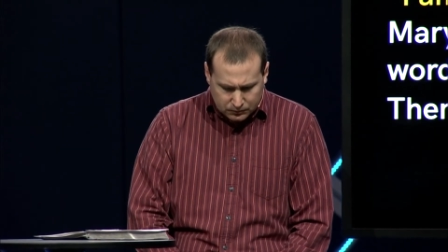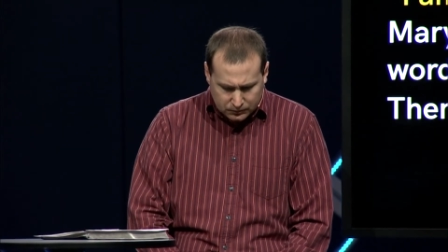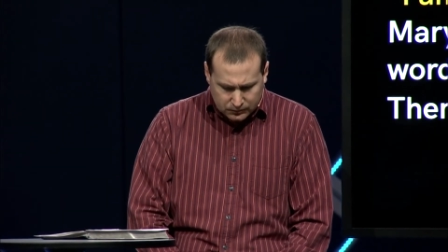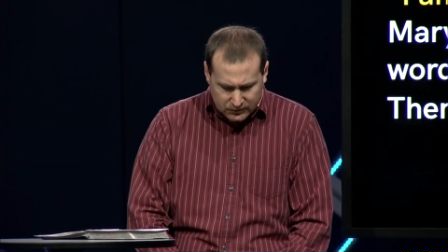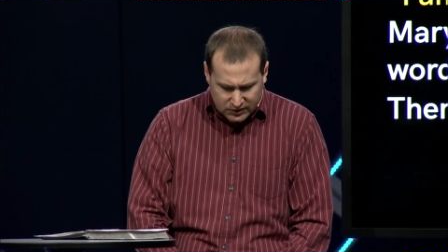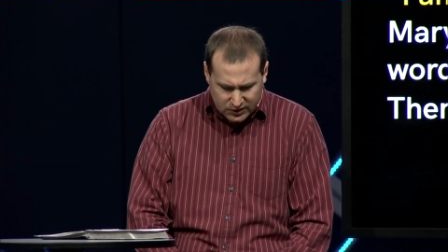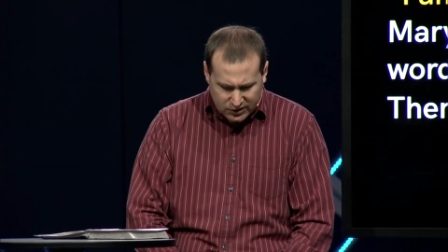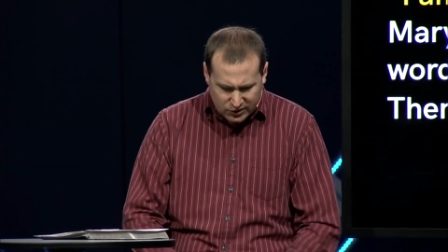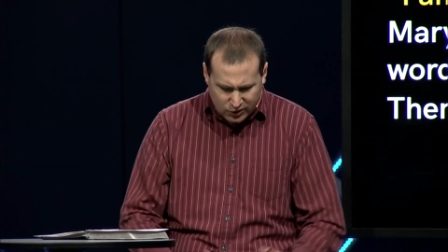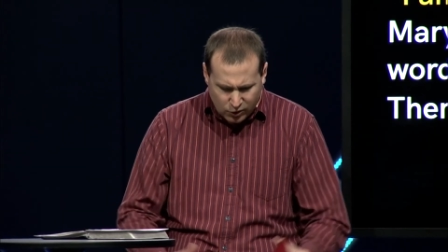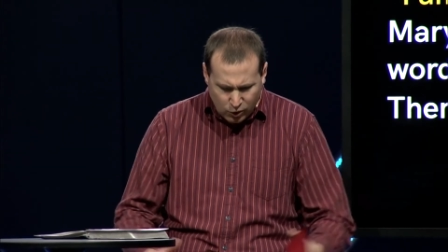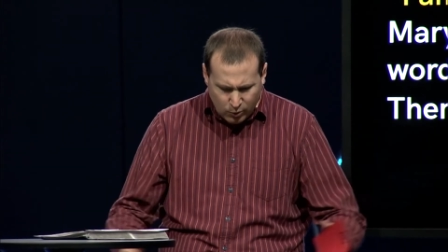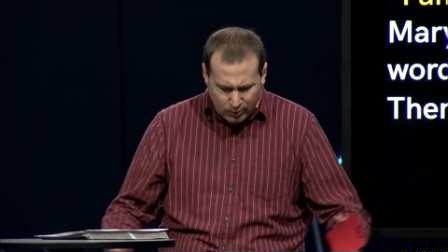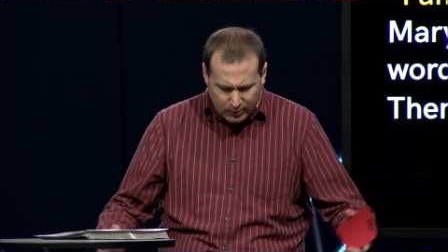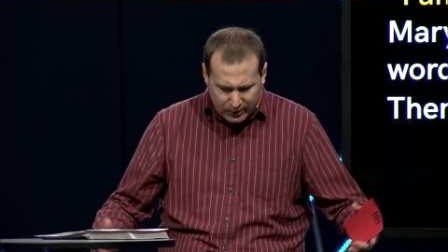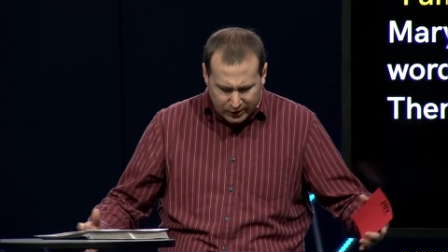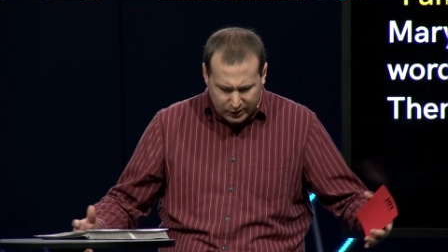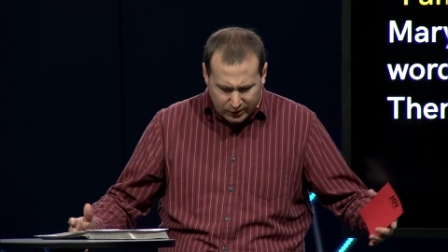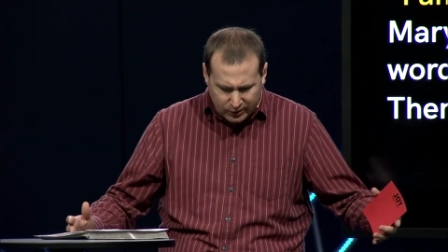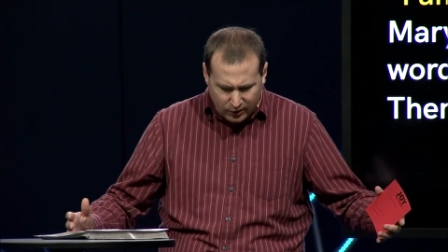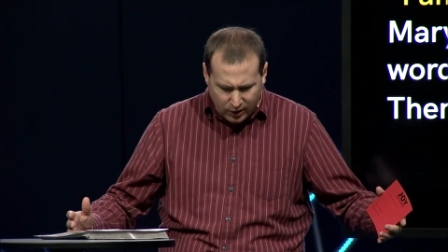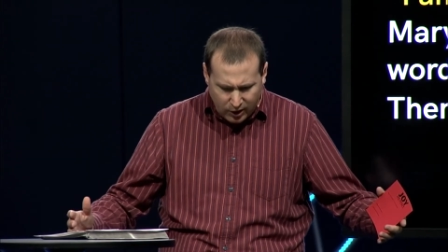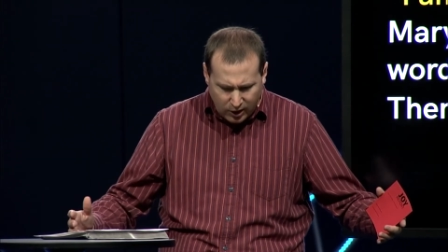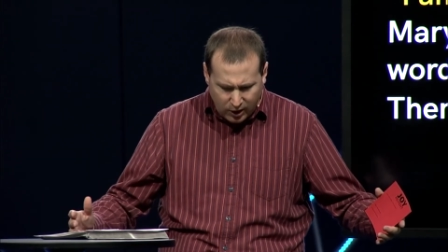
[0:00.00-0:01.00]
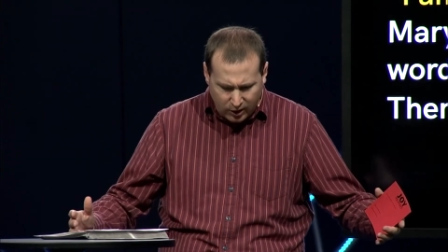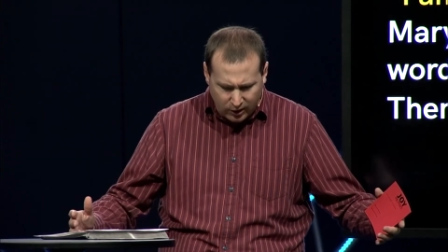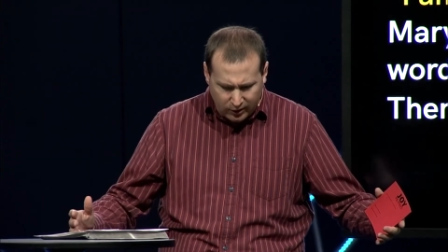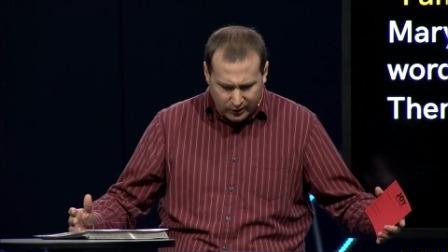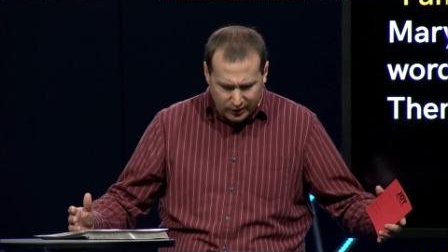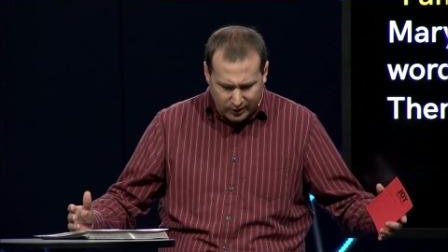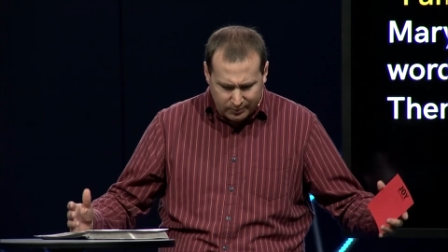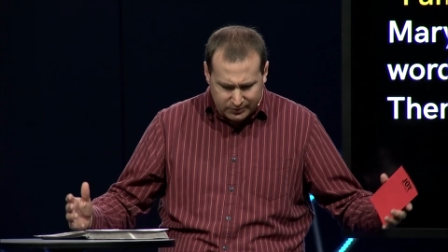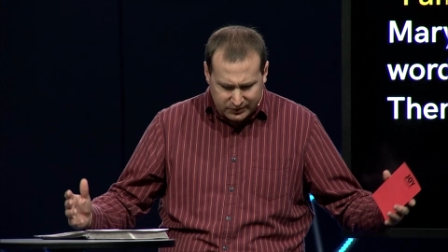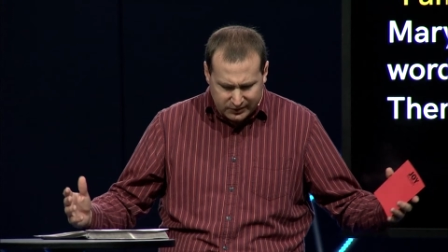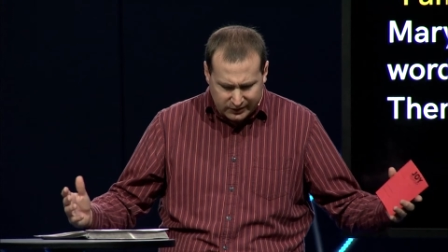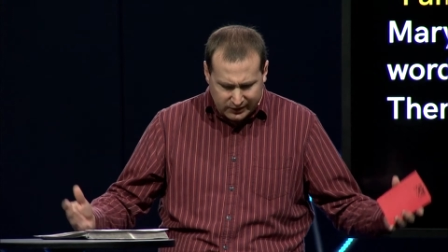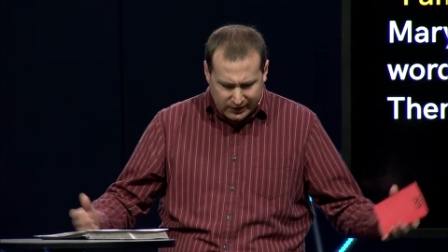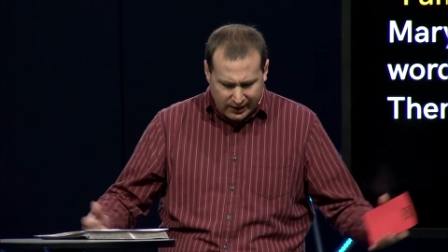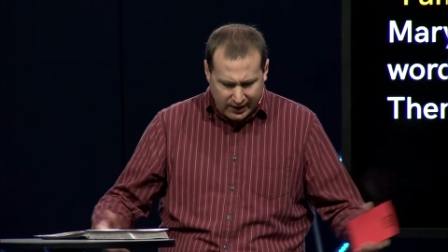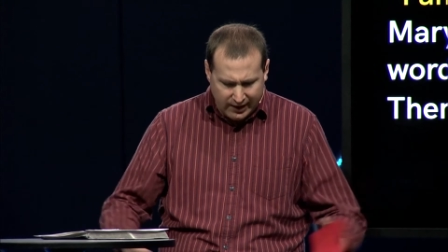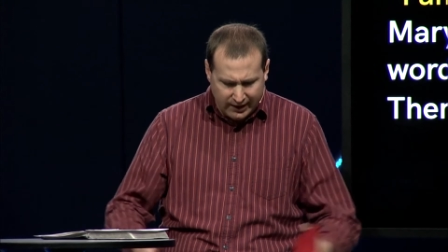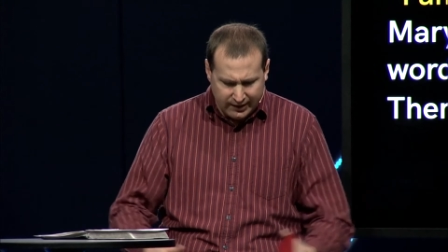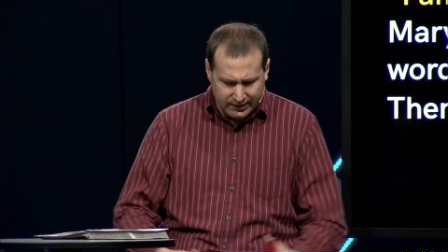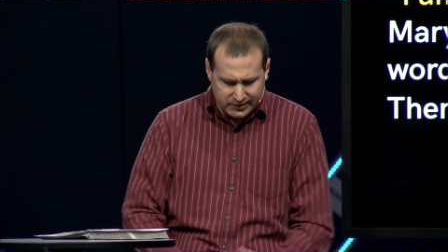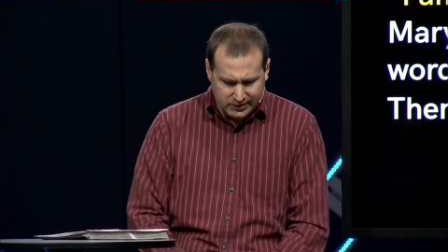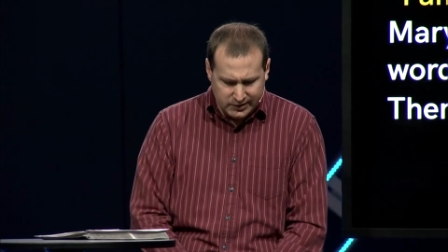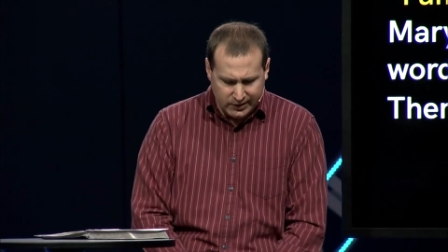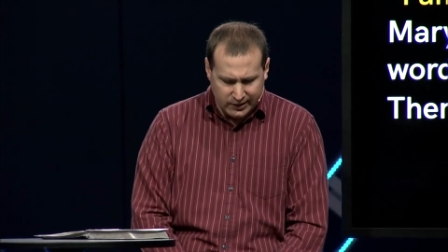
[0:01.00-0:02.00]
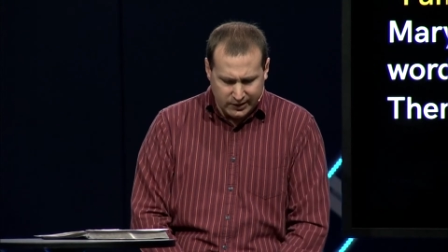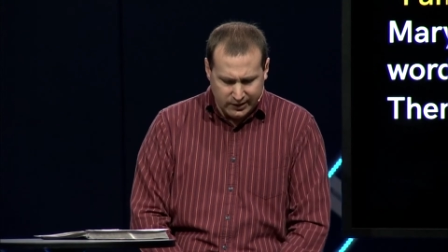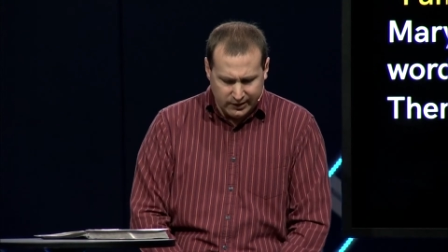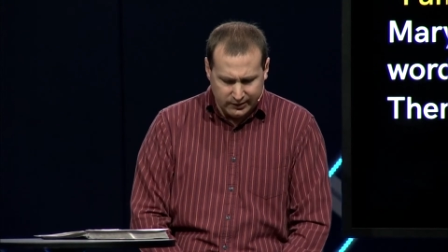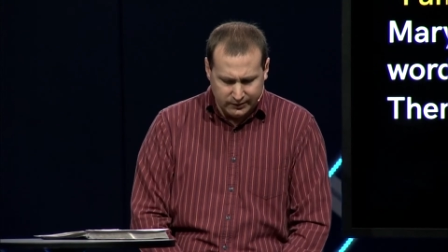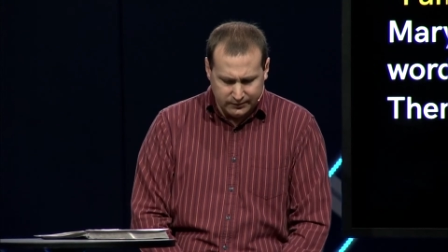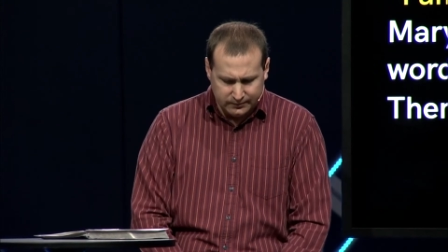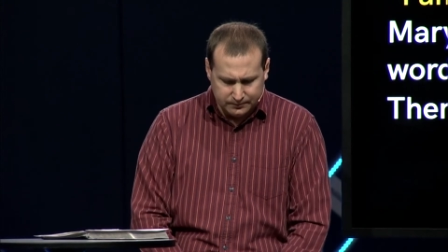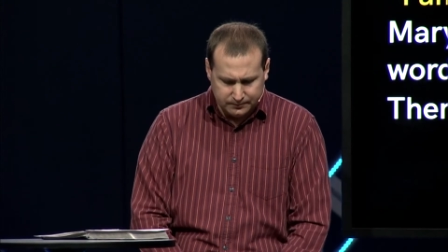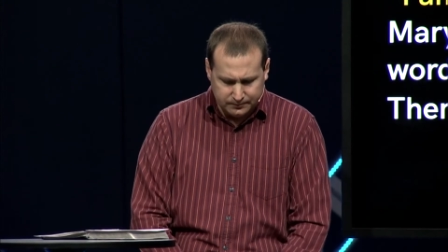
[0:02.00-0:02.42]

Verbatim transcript: and just opening your heart up to God today.